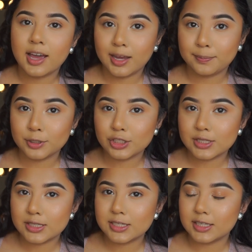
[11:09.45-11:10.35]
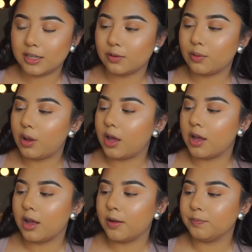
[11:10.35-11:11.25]
I purchased these in
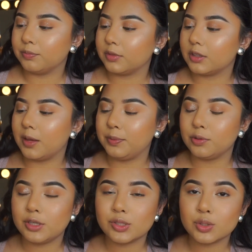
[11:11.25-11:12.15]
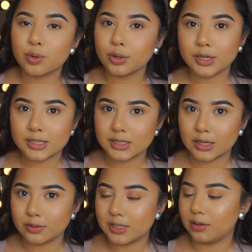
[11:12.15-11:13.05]
a beauty store in
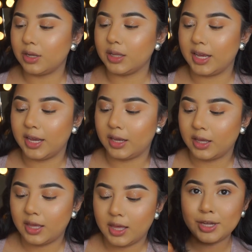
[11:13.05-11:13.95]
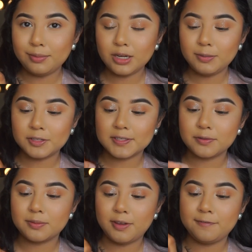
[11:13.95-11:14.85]
downtown LA. Now I'm going to be using
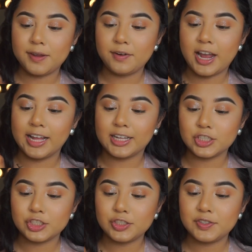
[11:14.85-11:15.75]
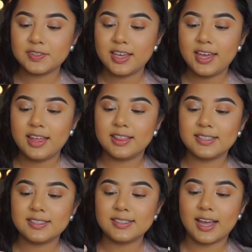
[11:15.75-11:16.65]
one of my favorite eyelash glues.
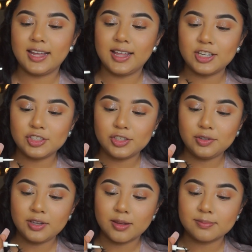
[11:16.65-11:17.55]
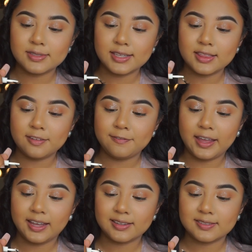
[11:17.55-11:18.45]
This eyelash glue comes in the
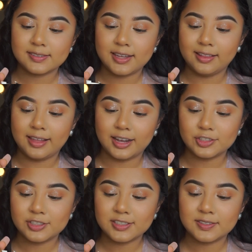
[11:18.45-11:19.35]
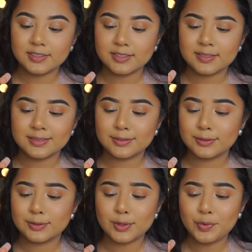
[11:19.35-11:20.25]
Vegas Nail Lashes. It's
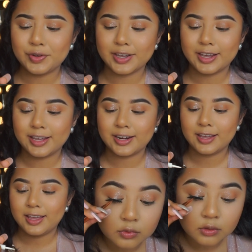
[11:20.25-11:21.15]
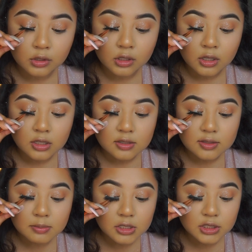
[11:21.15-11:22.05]
so good.
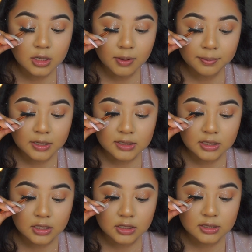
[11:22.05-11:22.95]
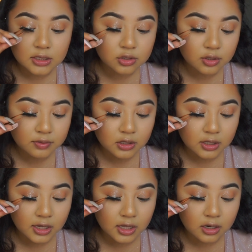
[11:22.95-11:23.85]
So I'm going to start by placing it in the center of the
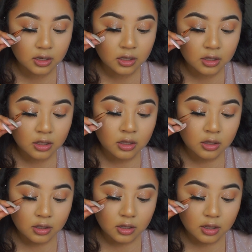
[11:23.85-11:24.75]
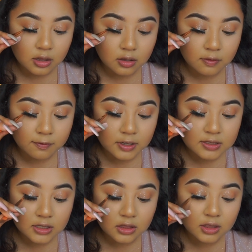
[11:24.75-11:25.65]
lid, and then
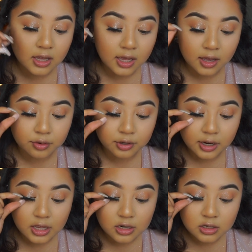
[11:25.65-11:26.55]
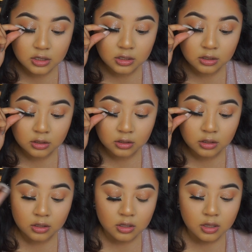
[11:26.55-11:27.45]
fixing the outer end,
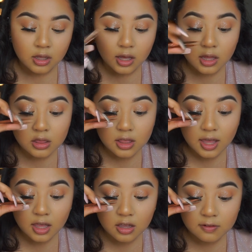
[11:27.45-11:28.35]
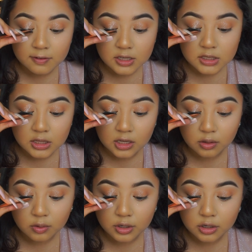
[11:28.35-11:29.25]
and then fixing the
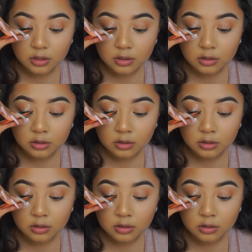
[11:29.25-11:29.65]
inner corner.